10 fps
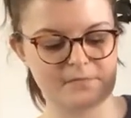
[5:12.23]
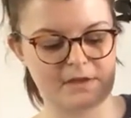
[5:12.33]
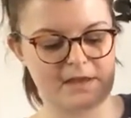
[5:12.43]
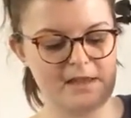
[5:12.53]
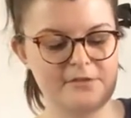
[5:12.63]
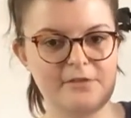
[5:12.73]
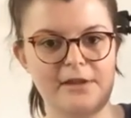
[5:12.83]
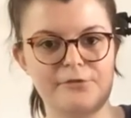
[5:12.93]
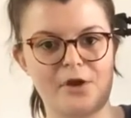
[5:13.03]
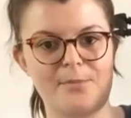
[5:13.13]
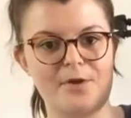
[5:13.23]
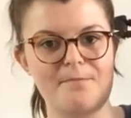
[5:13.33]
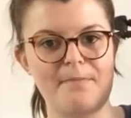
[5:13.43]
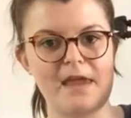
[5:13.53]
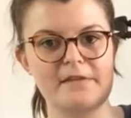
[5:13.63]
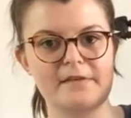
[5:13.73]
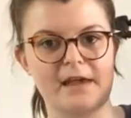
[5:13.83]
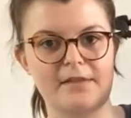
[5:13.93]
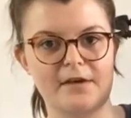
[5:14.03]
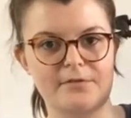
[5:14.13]
Okay, so let's try putting B
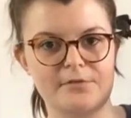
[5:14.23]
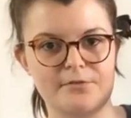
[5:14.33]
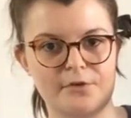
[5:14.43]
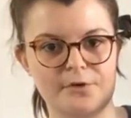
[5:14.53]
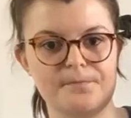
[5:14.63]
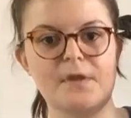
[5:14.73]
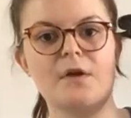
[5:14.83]
together after 4.